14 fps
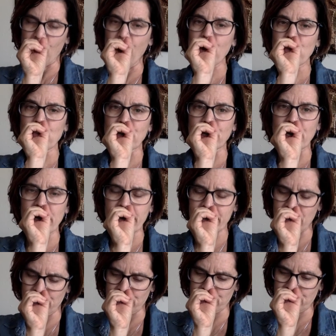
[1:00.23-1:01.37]
Homer
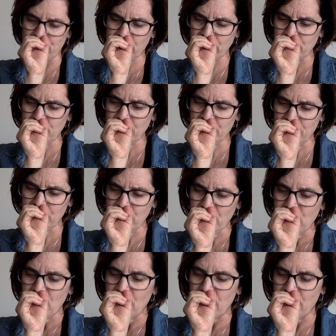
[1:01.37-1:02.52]
L. Zuckerman
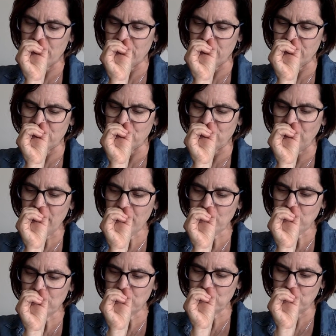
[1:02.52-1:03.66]
and his famous